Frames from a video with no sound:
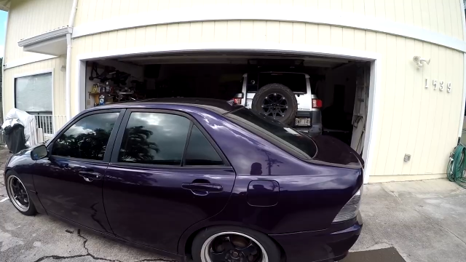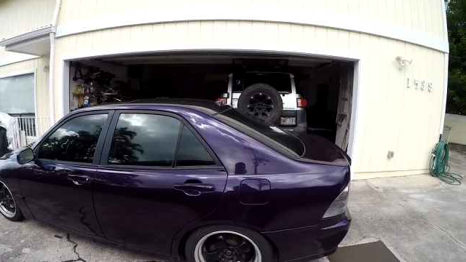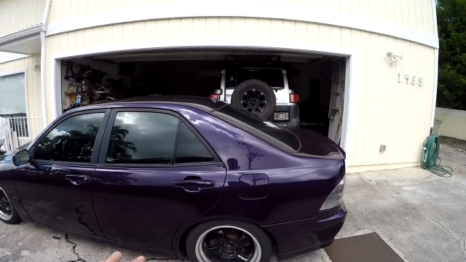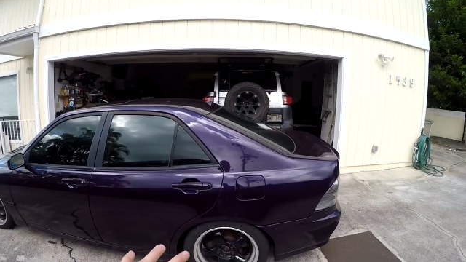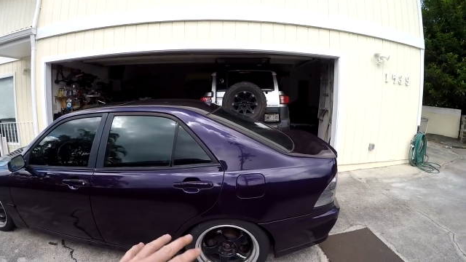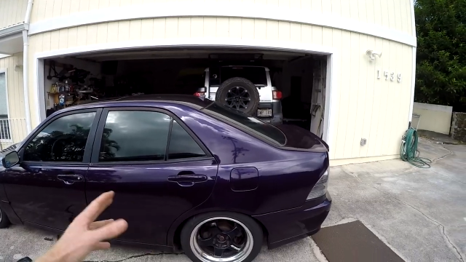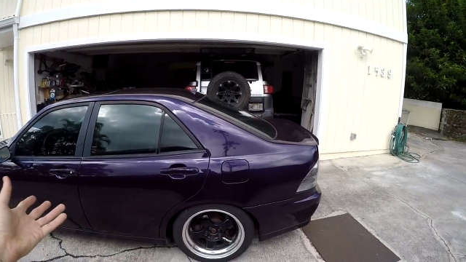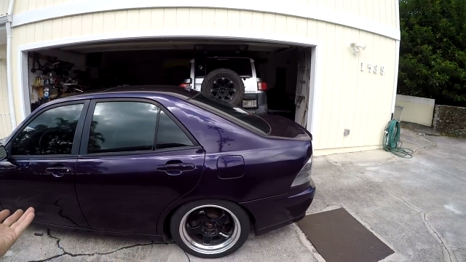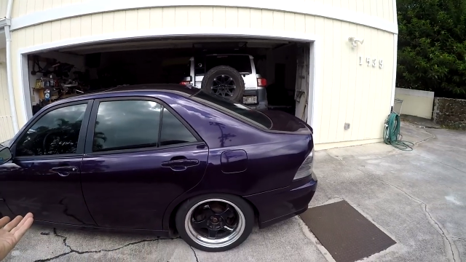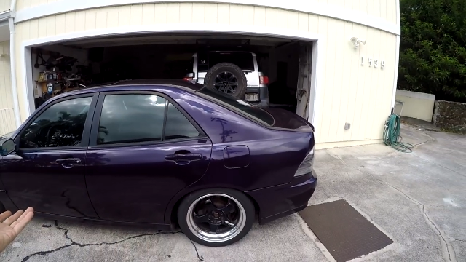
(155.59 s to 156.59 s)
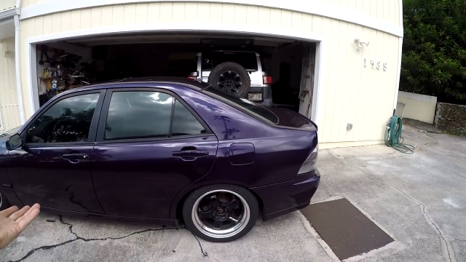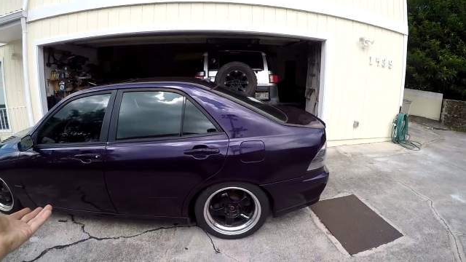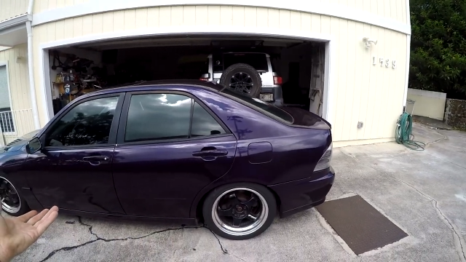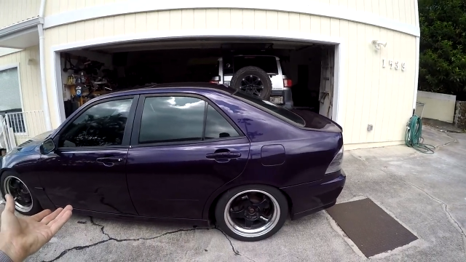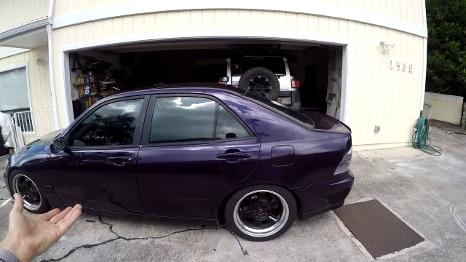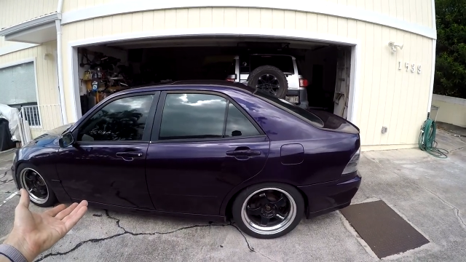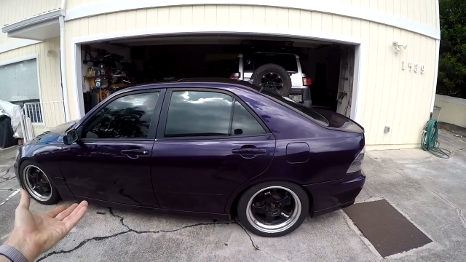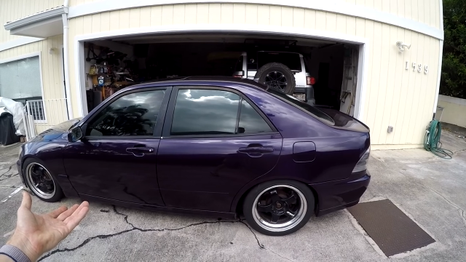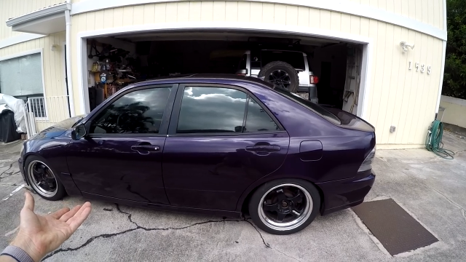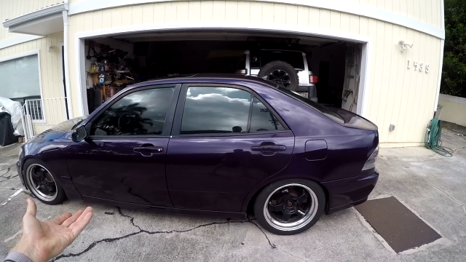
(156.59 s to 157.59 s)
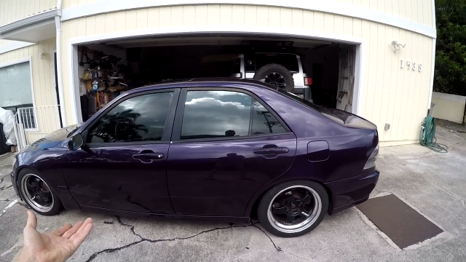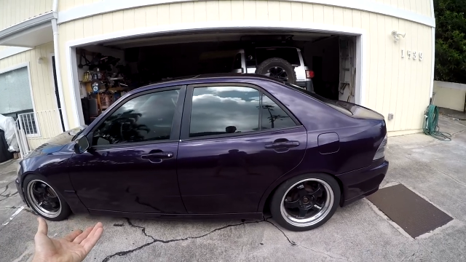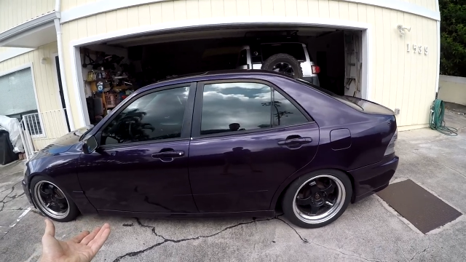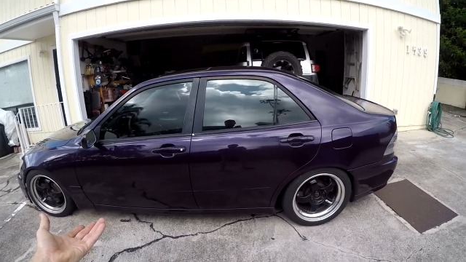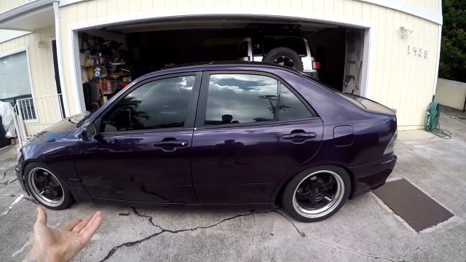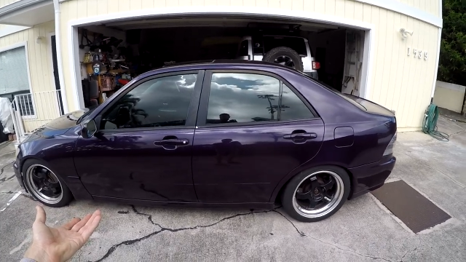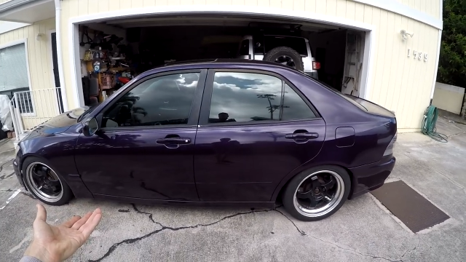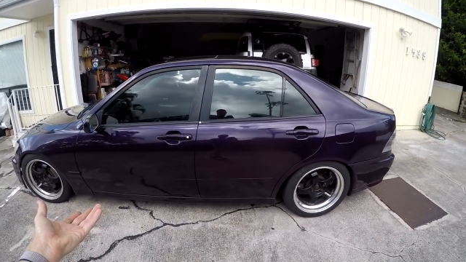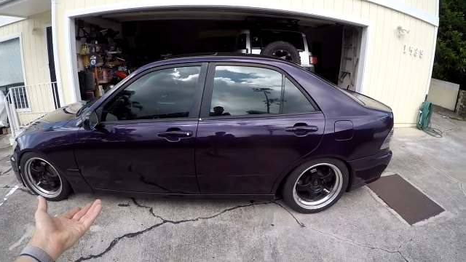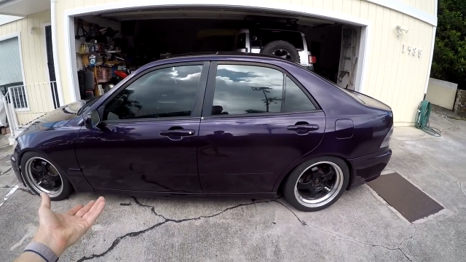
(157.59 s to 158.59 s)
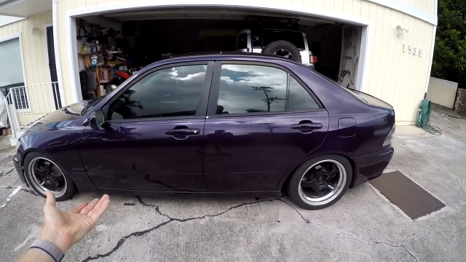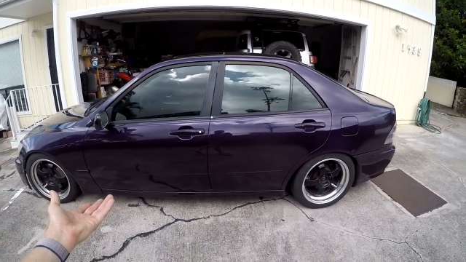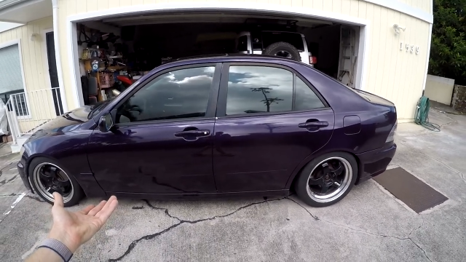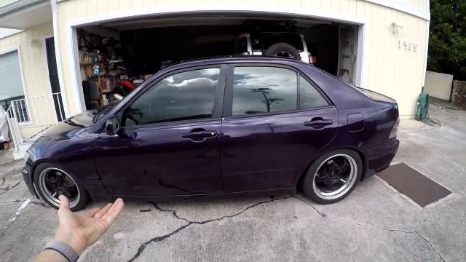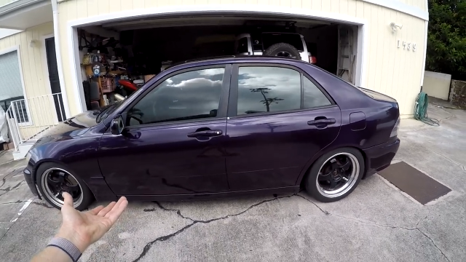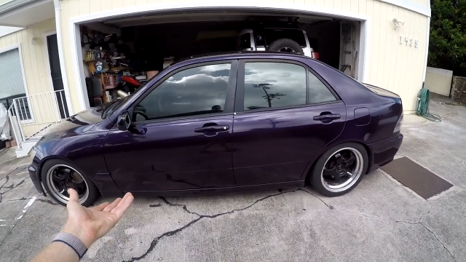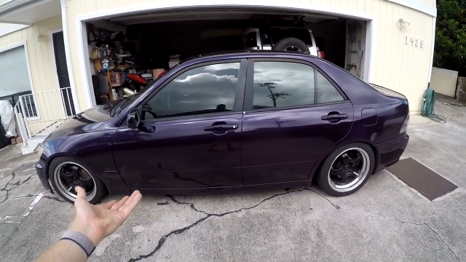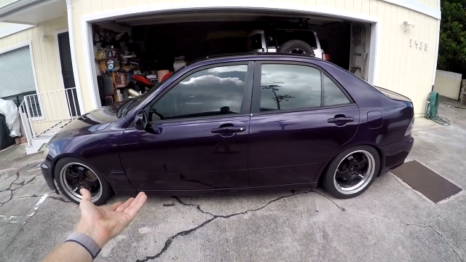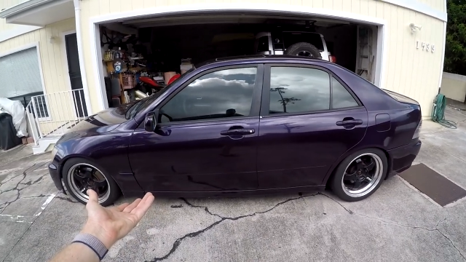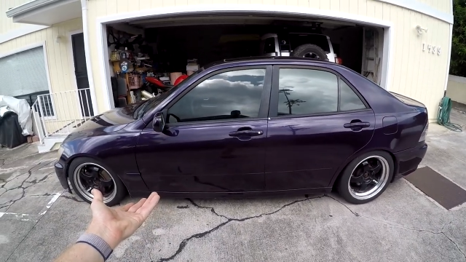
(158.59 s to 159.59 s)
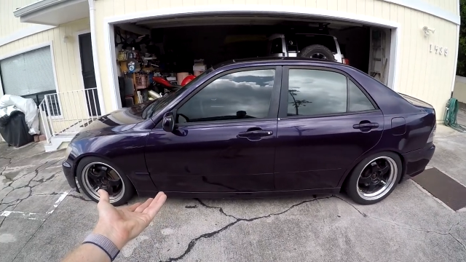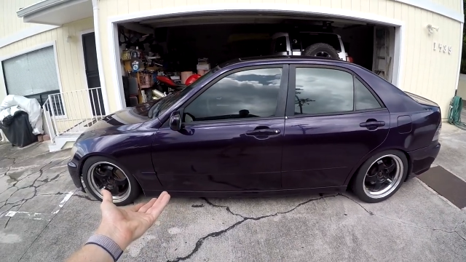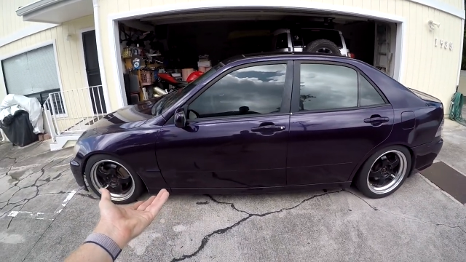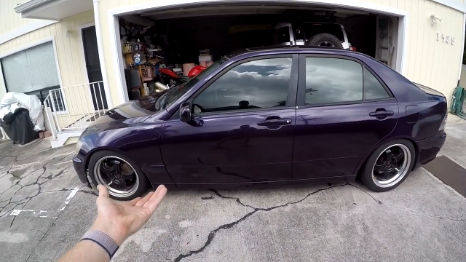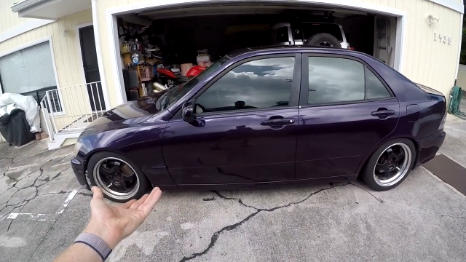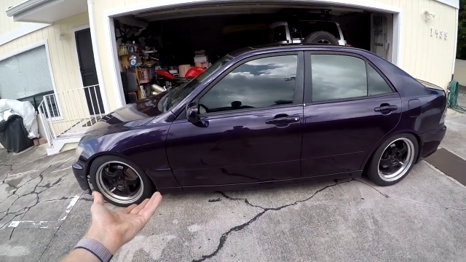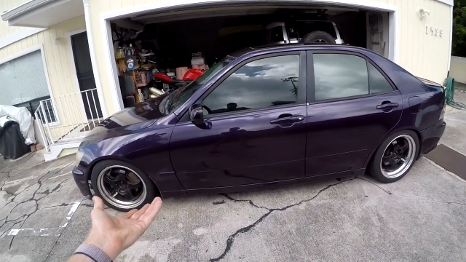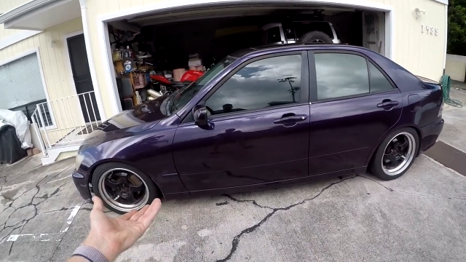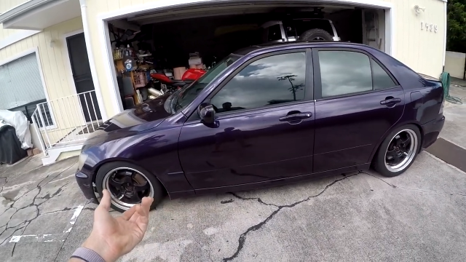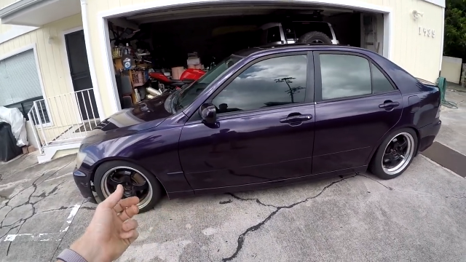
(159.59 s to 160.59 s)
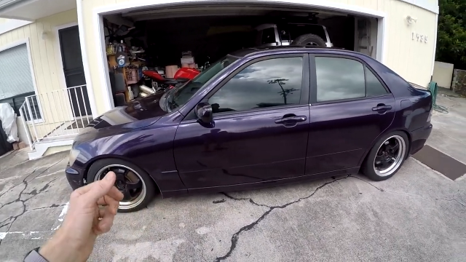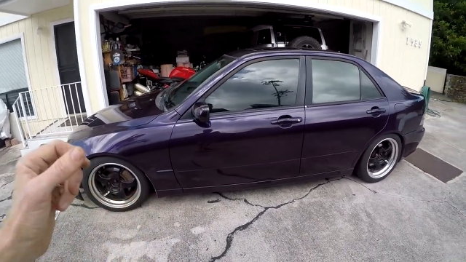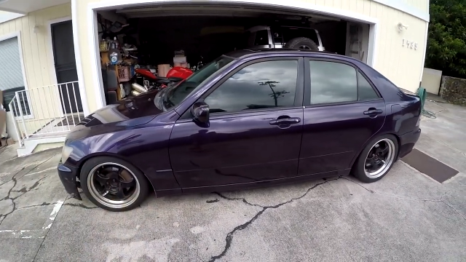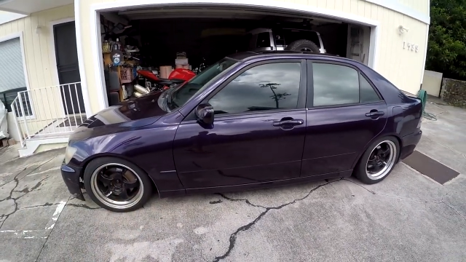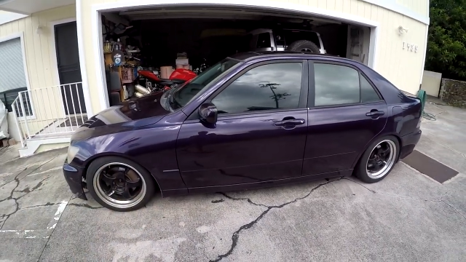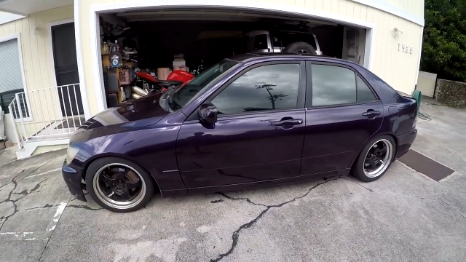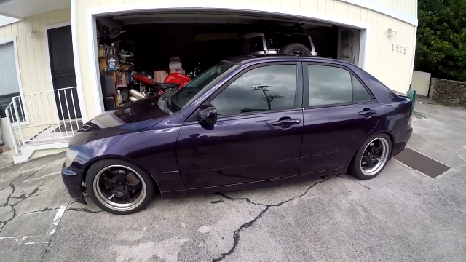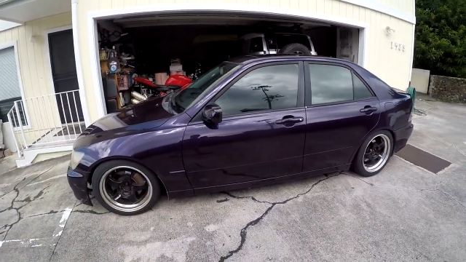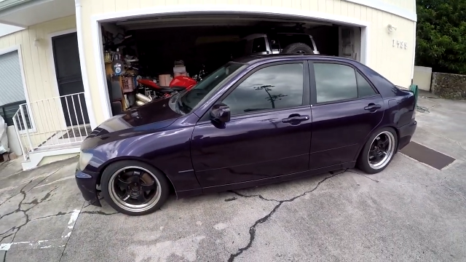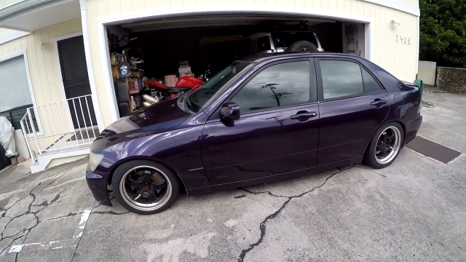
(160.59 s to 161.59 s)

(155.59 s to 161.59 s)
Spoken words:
(no speaker visible)